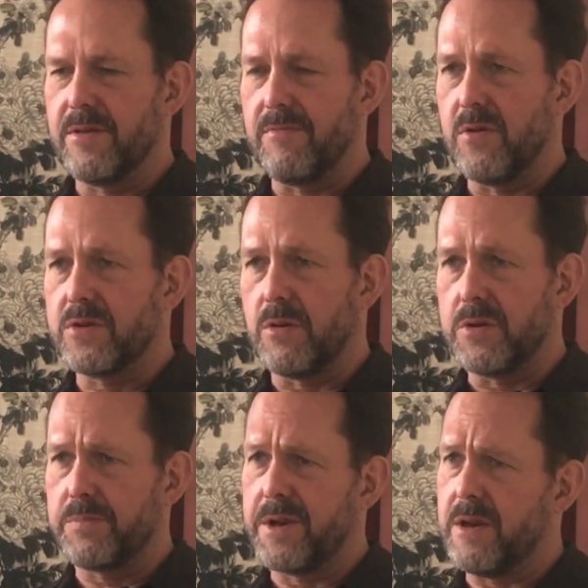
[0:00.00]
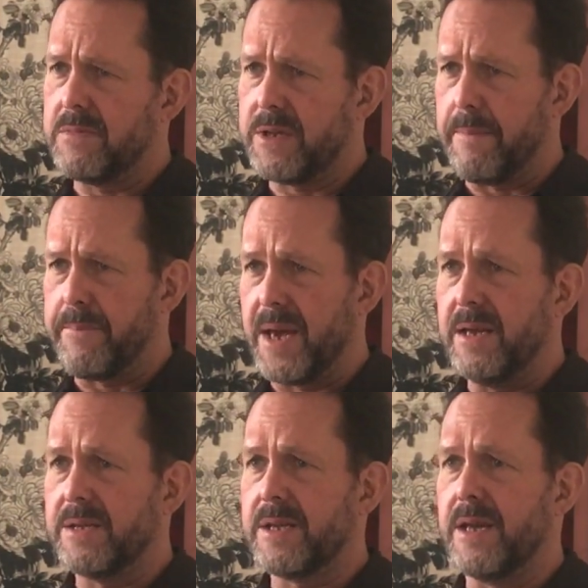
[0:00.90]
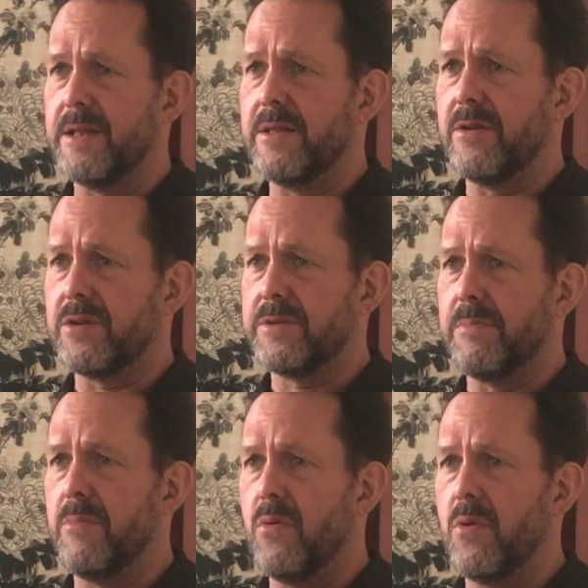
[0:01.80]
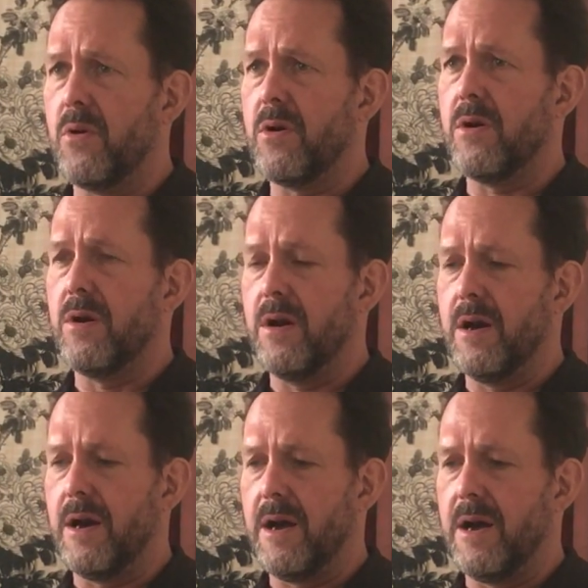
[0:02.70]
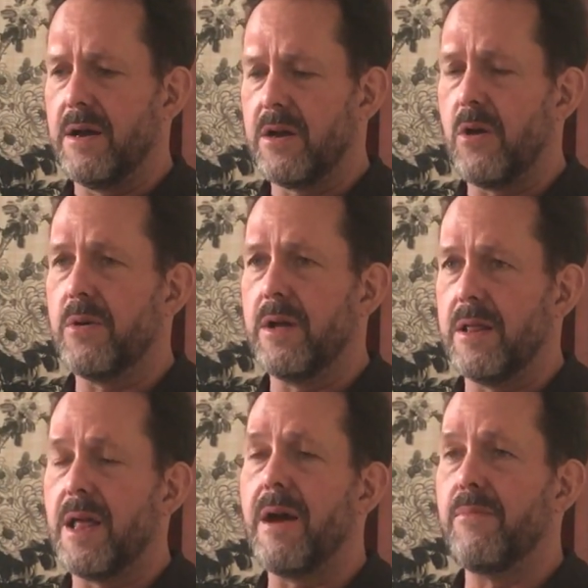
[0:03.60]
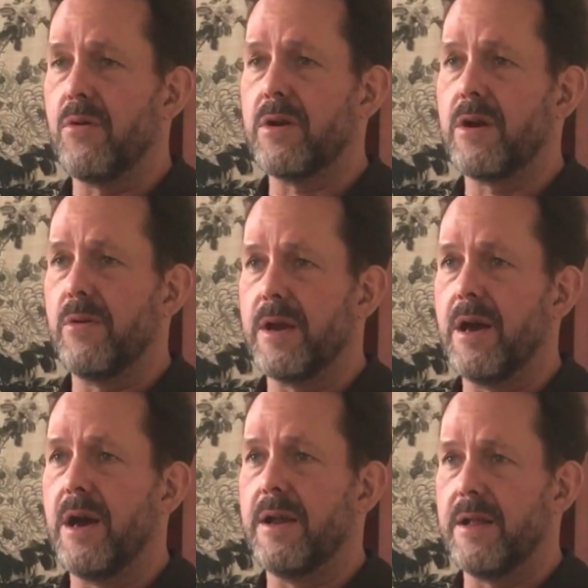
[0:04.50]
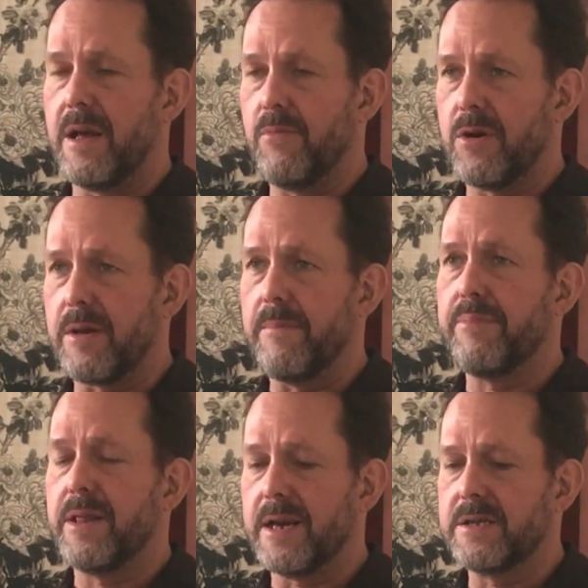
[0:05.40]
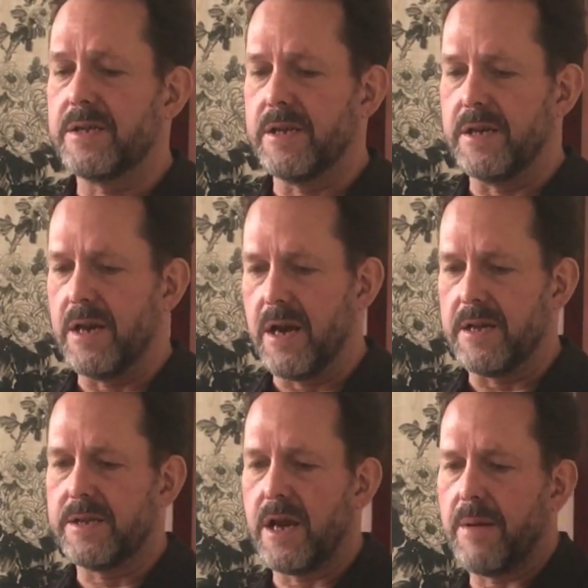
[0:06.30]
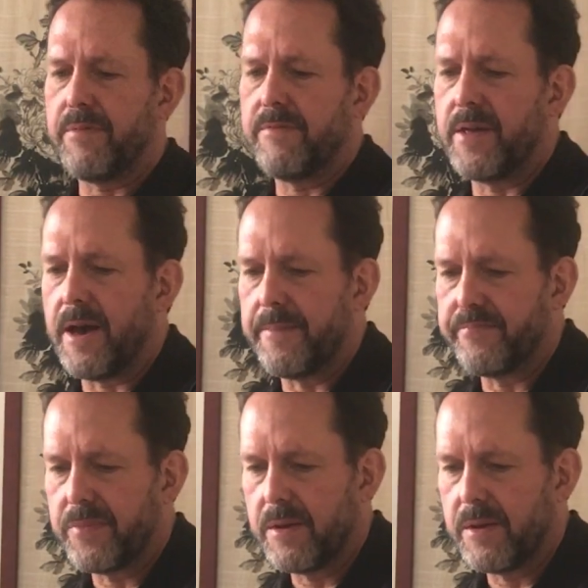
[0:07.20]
roast almost becomes the base, and then there's more a lot more going on, a lot more complexity on top of that.